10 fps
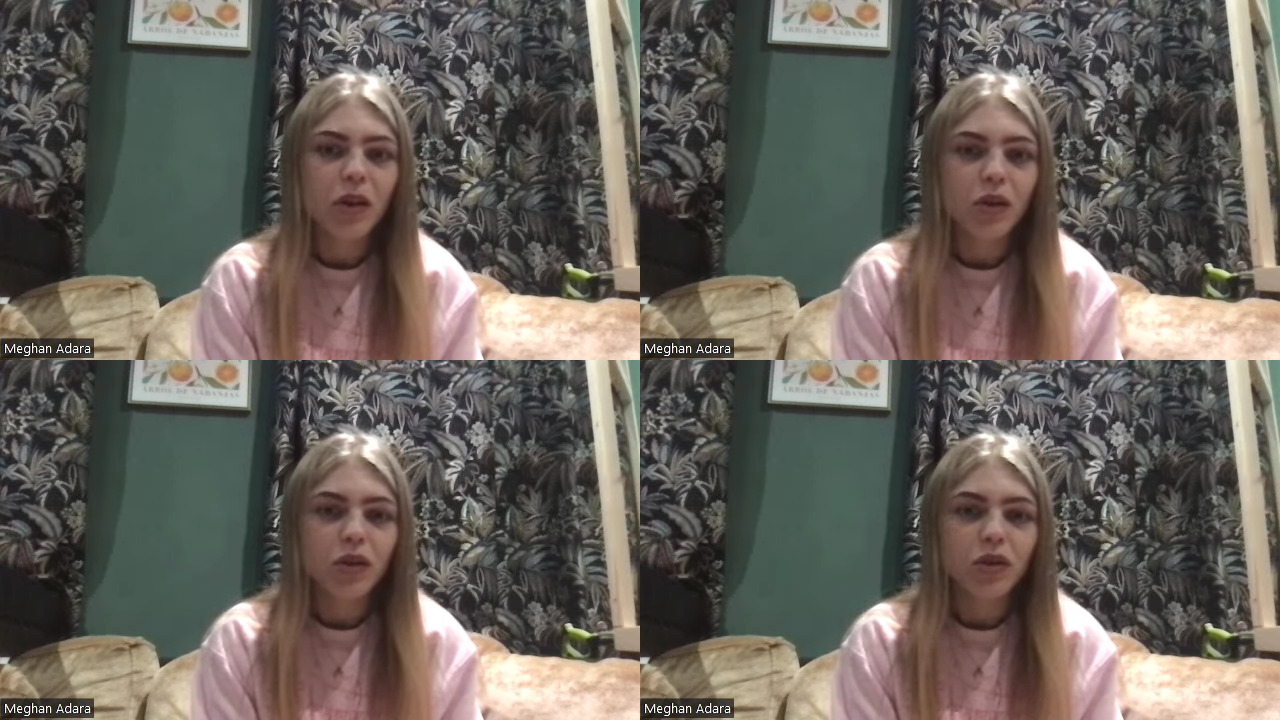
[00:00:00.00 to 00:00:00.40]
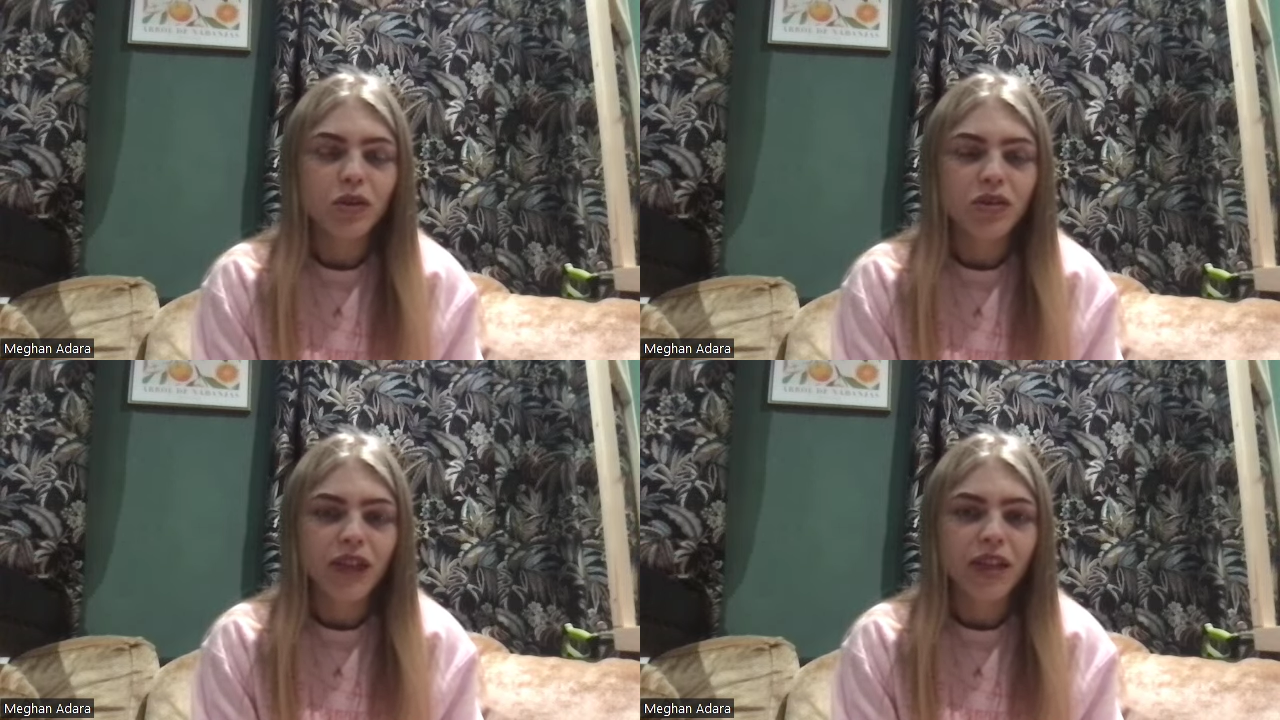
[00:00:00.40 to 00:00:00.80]

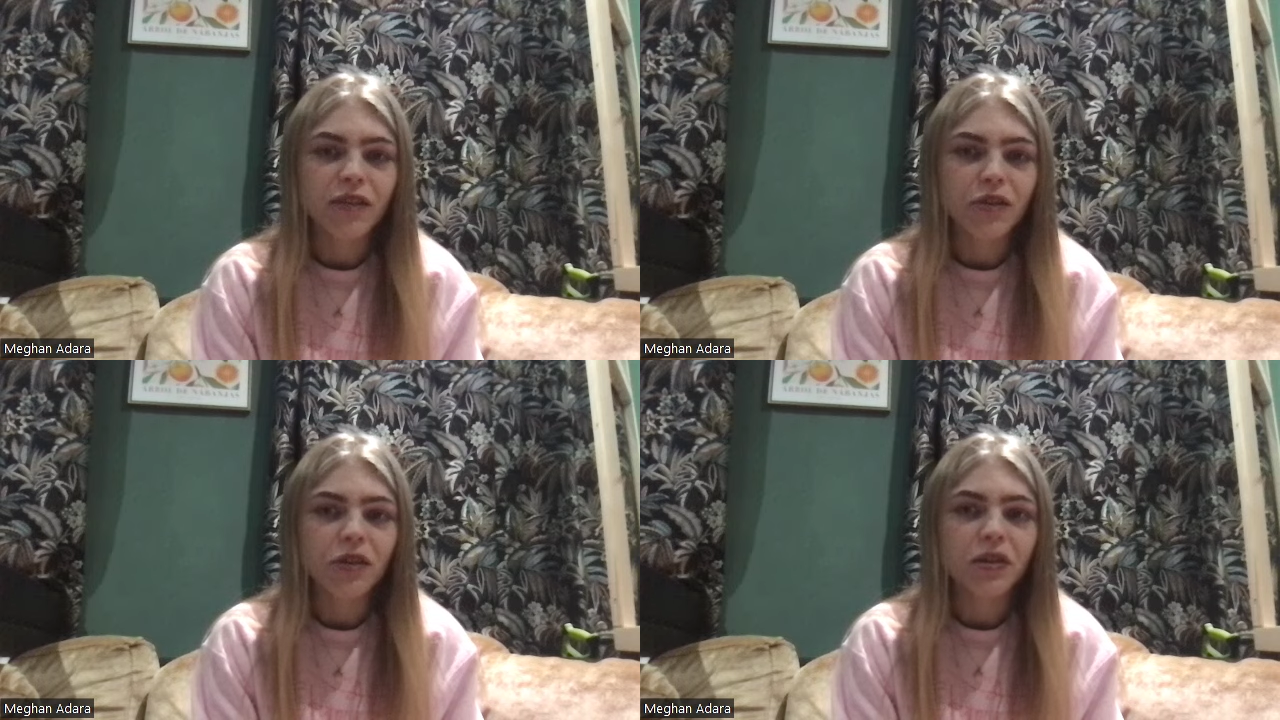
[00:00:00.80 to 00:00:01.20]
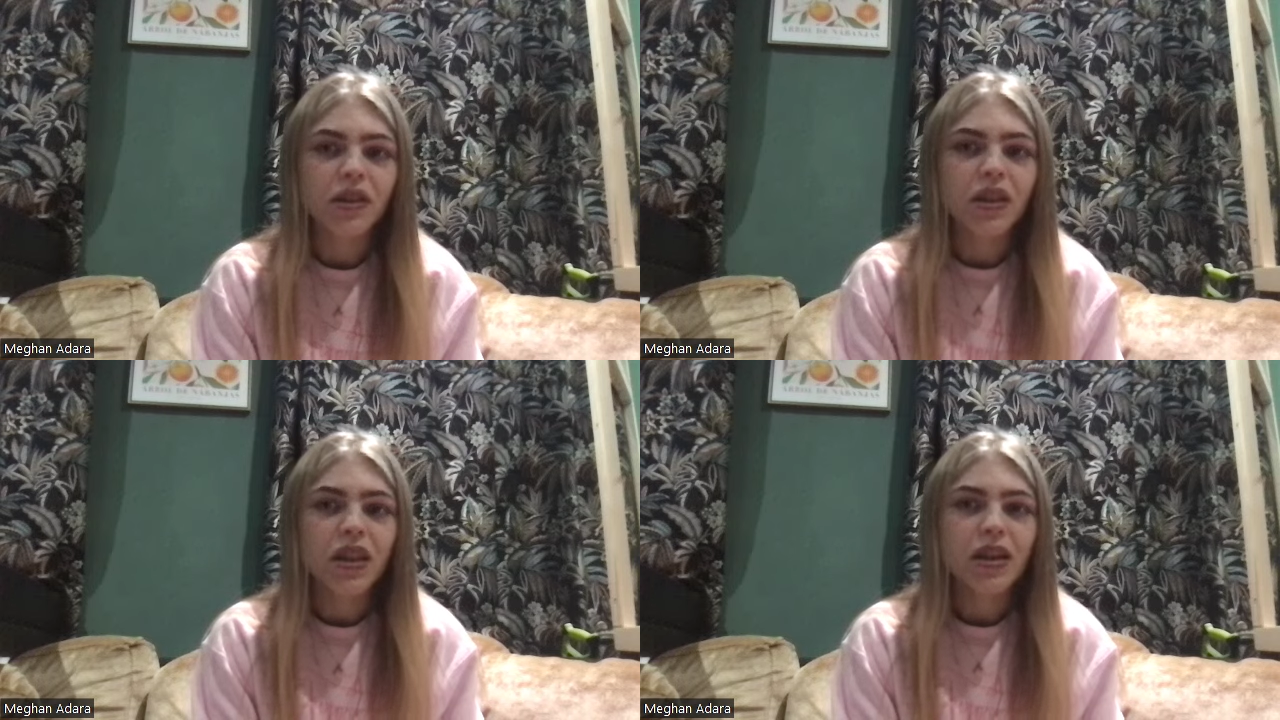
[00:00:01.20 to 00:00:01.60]
ultimate favorite,
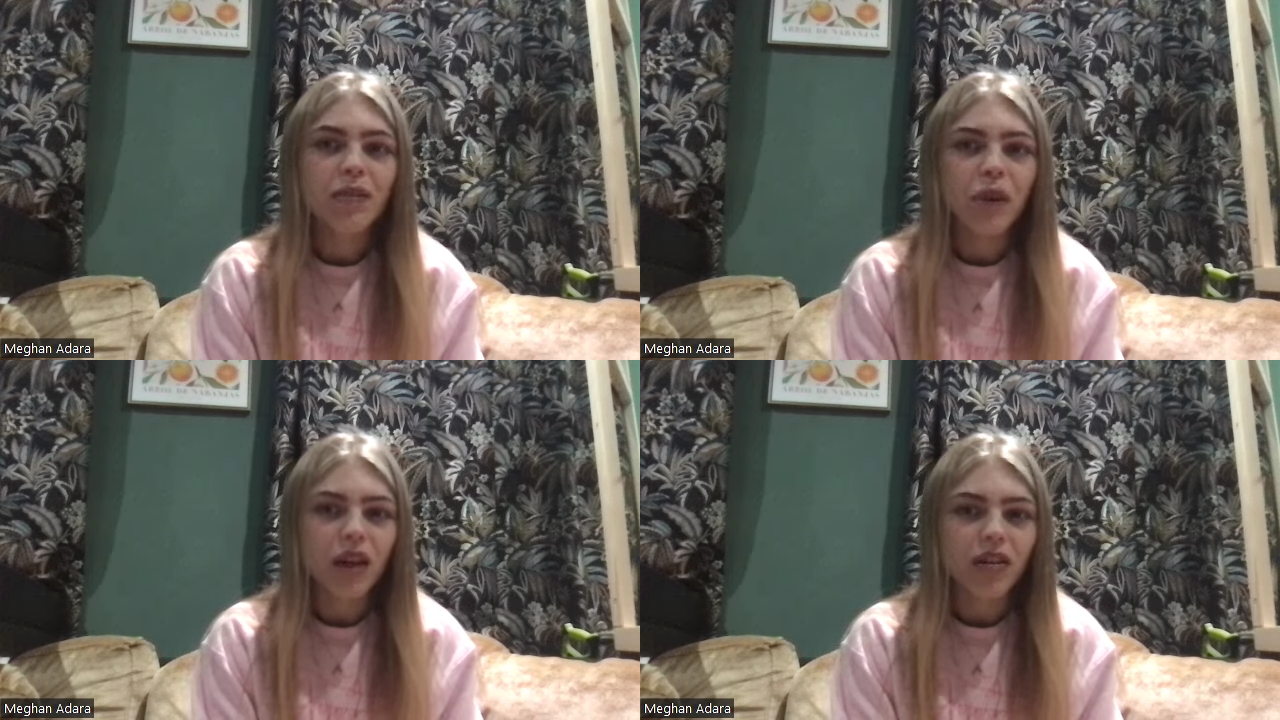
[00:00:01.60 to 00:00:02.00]
but I